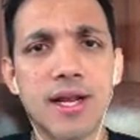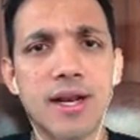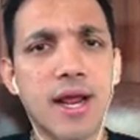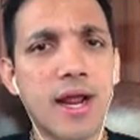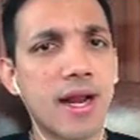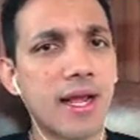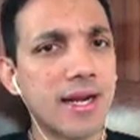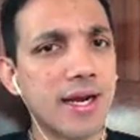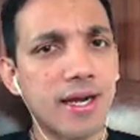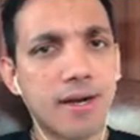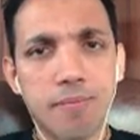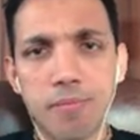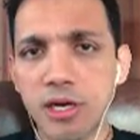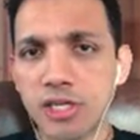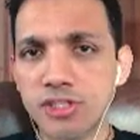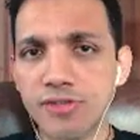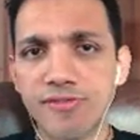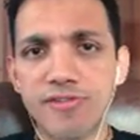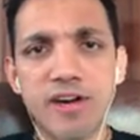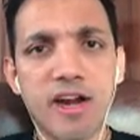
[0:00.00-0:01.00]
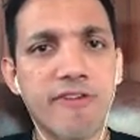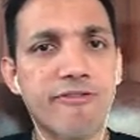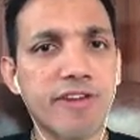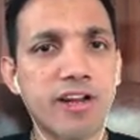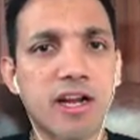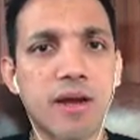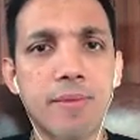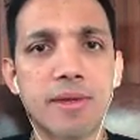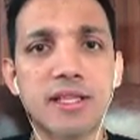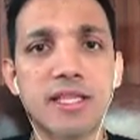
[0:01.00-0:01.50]
and I get a bunch of traffic
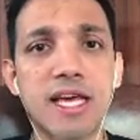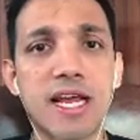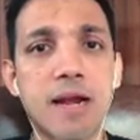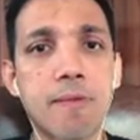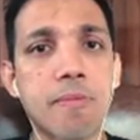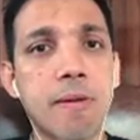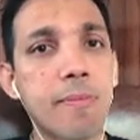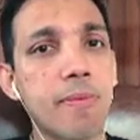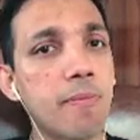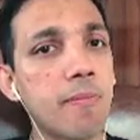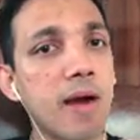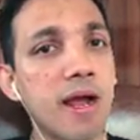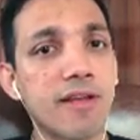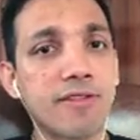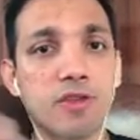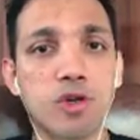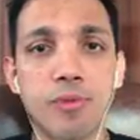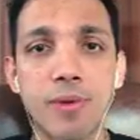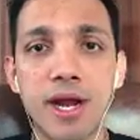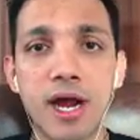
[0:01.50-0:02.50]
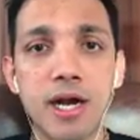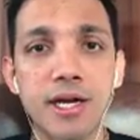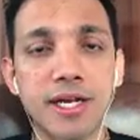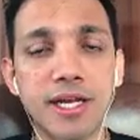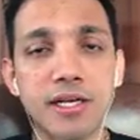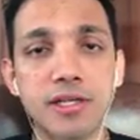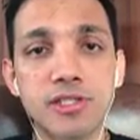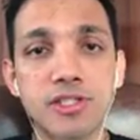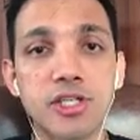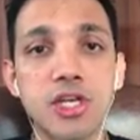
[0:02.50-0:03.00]
coming there, and people buy through my
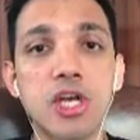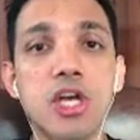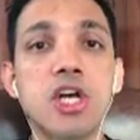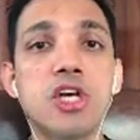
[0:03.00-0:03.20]
articles.